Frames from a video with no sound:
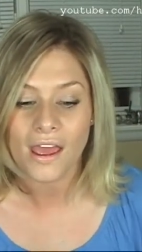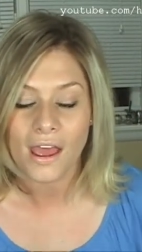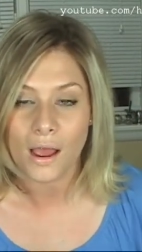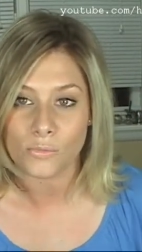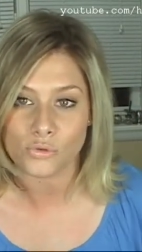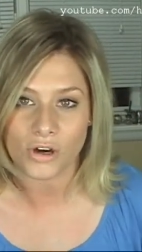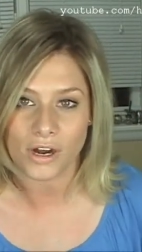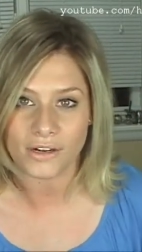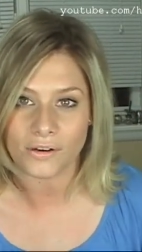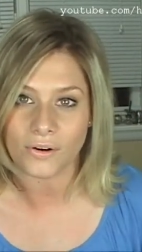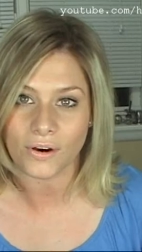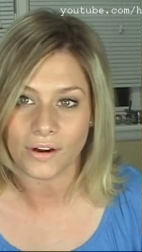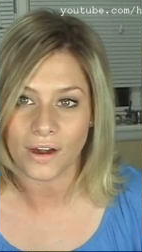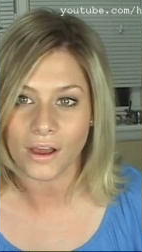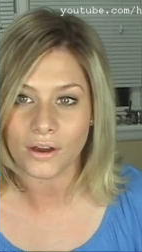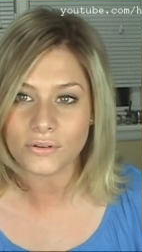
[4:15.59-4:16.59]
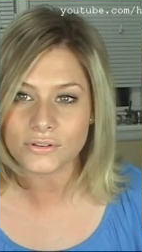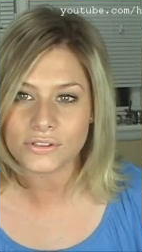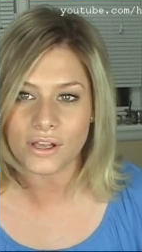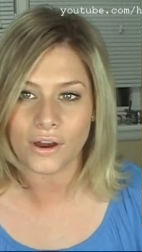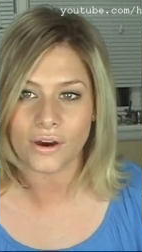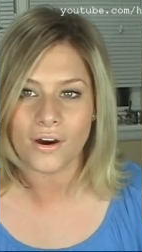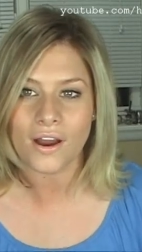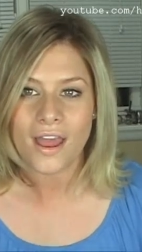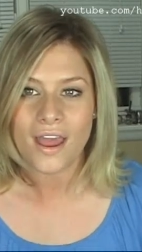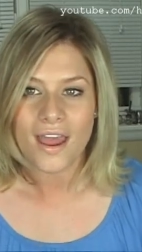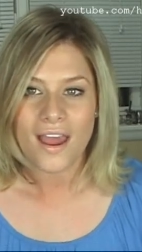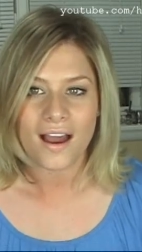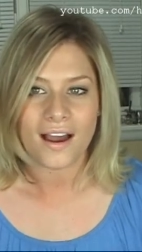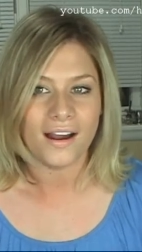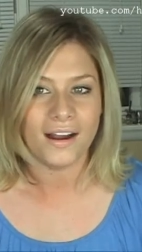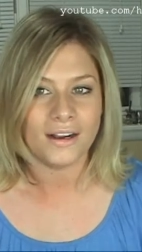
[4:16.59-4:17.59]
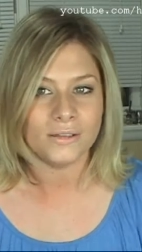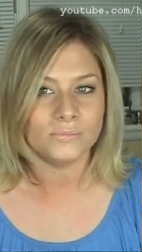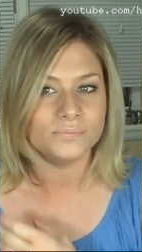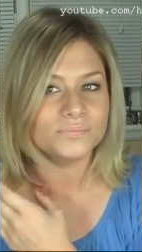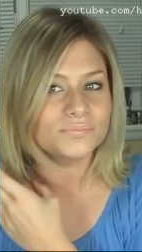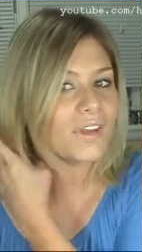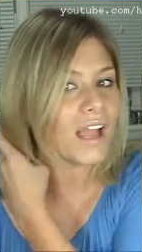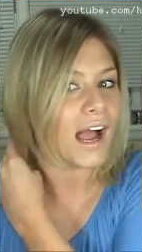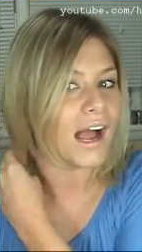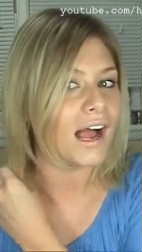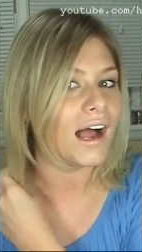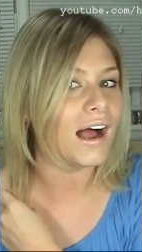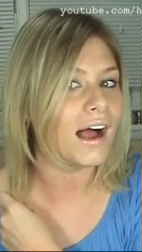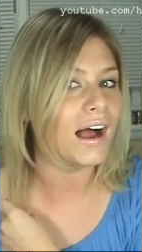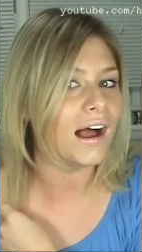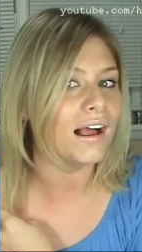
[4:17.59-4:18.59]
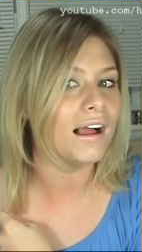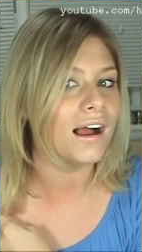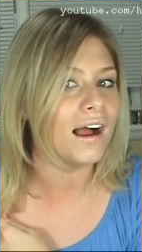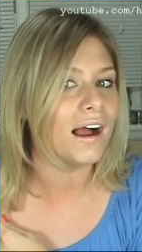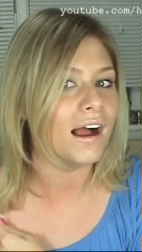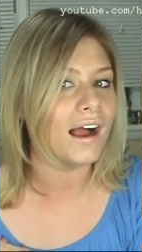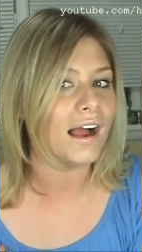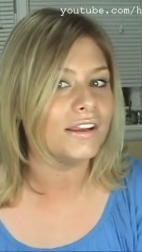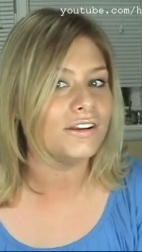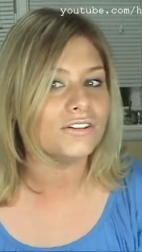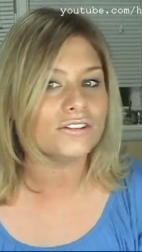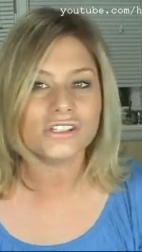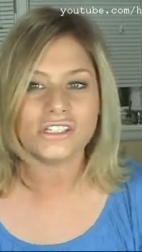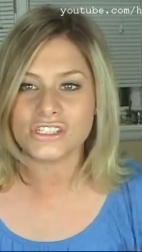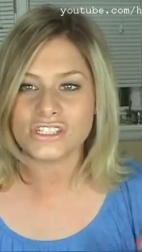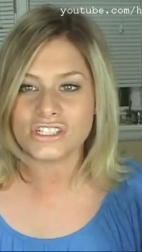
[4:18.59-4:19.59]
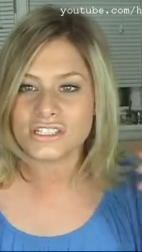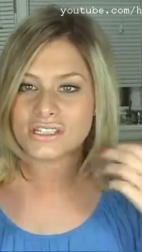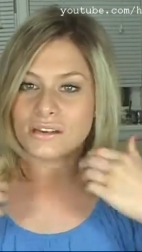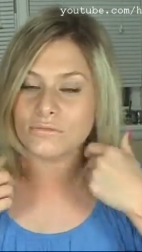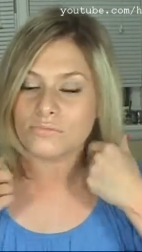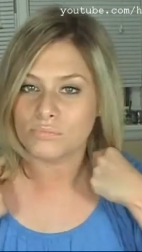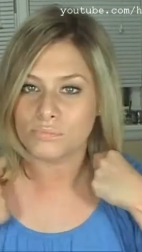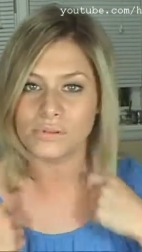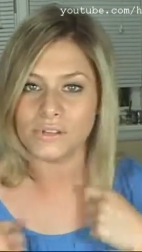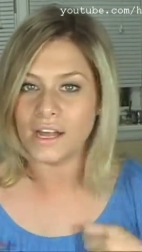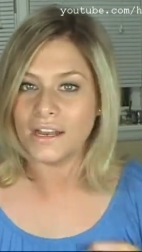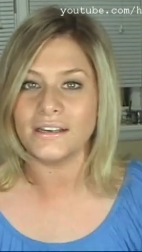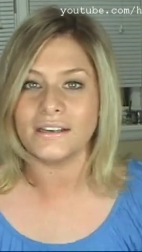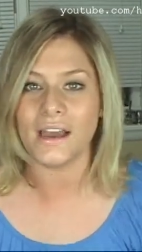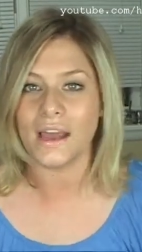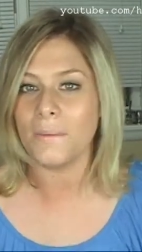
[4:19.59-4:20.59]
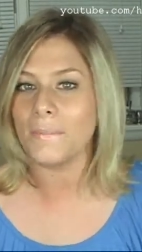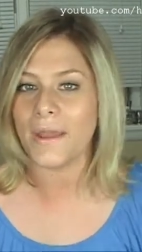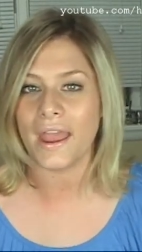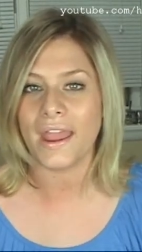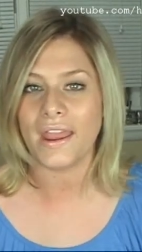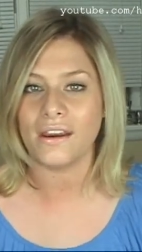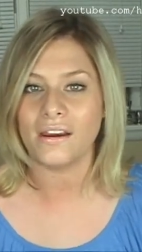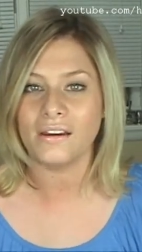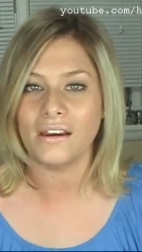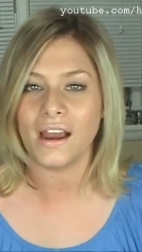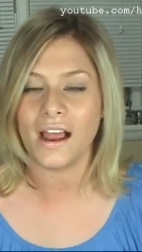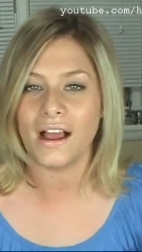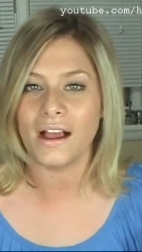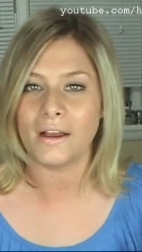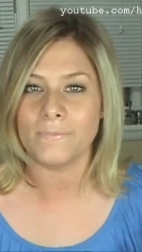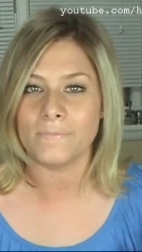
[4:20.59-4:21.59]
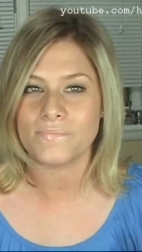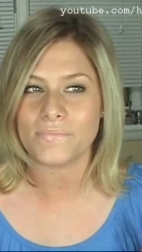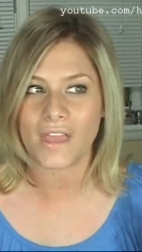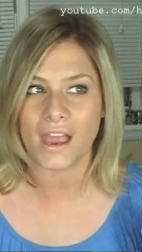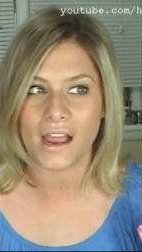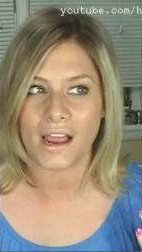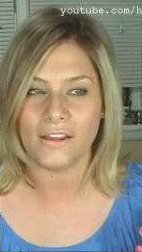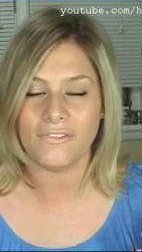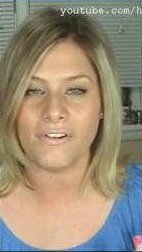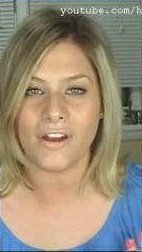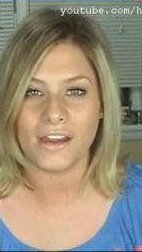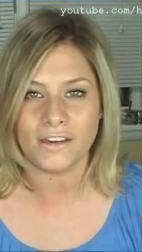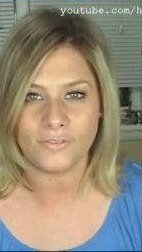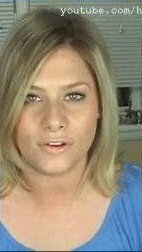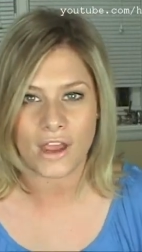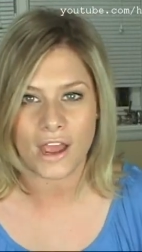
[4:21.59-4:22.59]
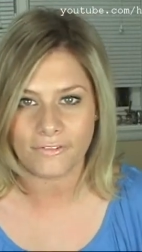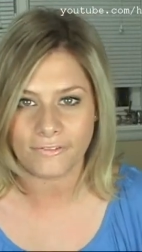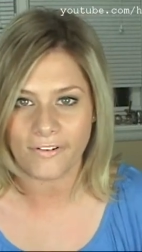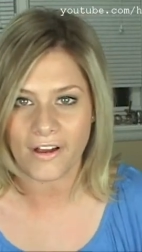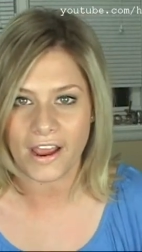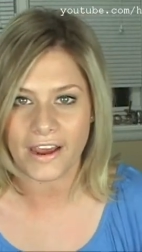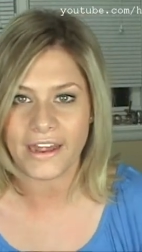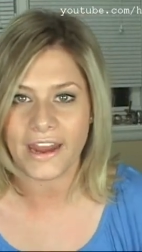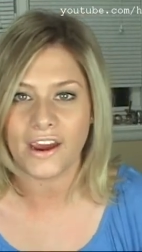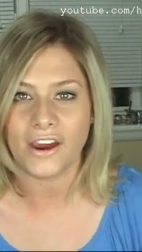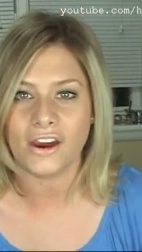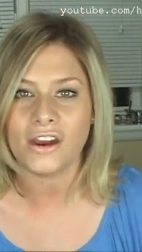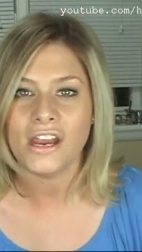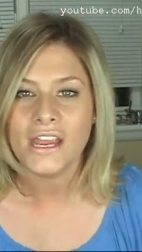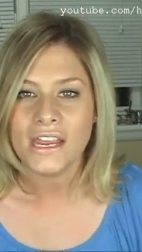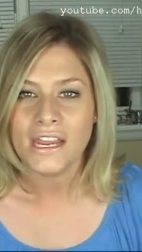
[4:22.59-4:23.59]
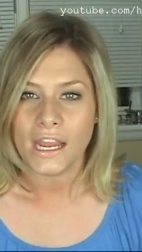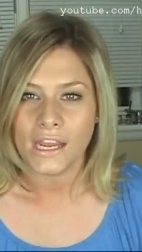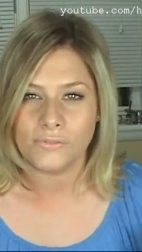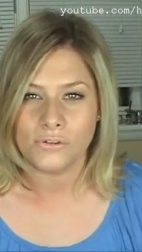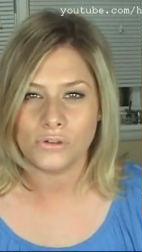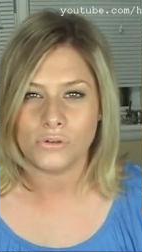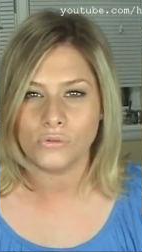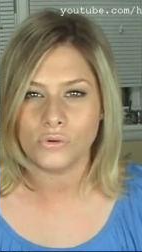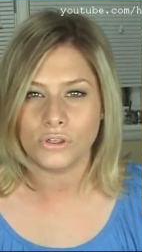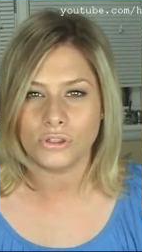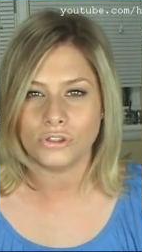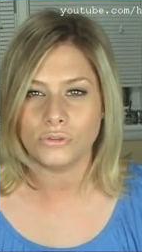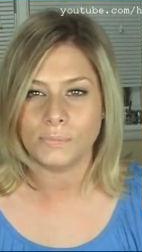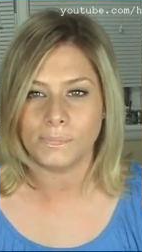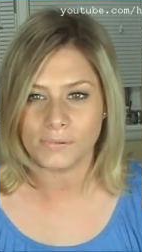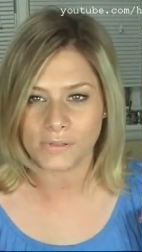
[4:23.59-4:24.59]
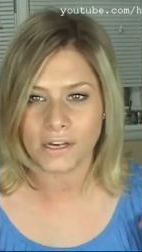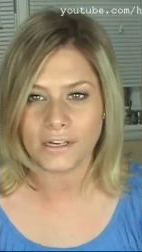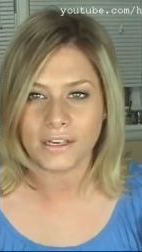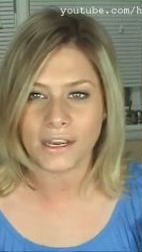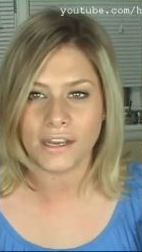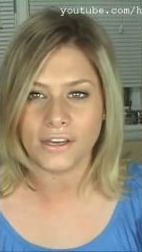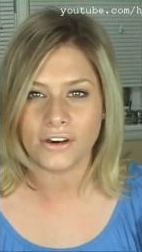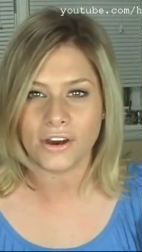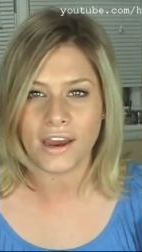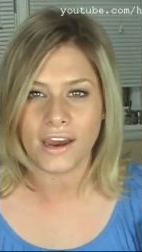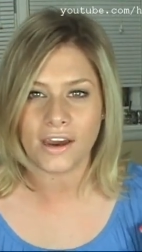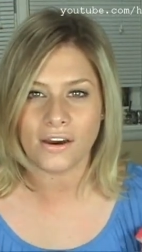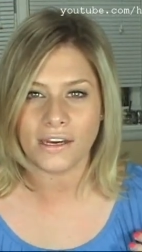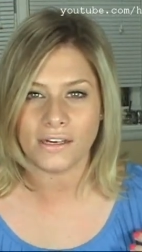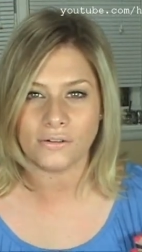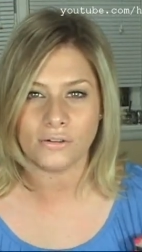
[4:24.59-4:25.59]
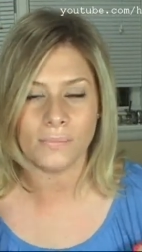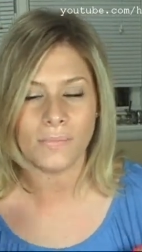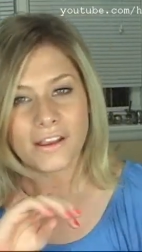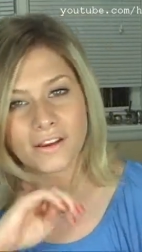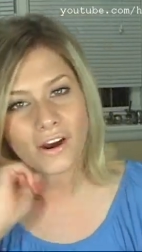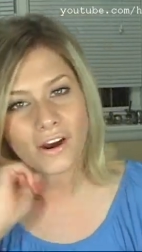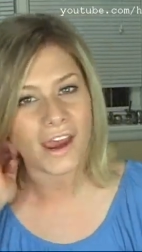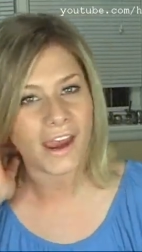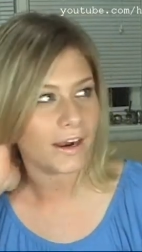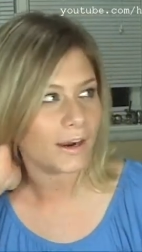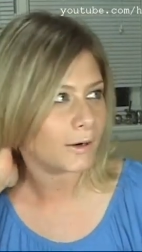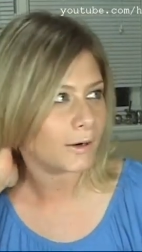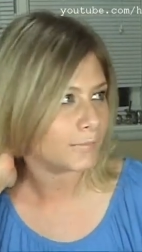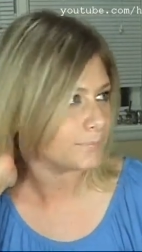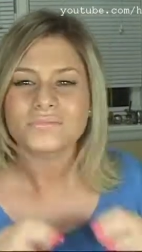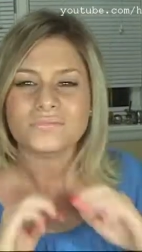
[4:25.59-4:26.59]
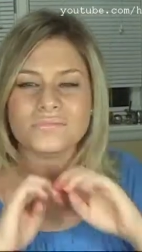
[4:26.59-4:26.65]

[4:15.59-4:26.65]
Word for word: I'm trying to grow it out. So I usually just blunt cut my hair. I find if you have fine hair, if you blunt cut your hair, it'll make your hair,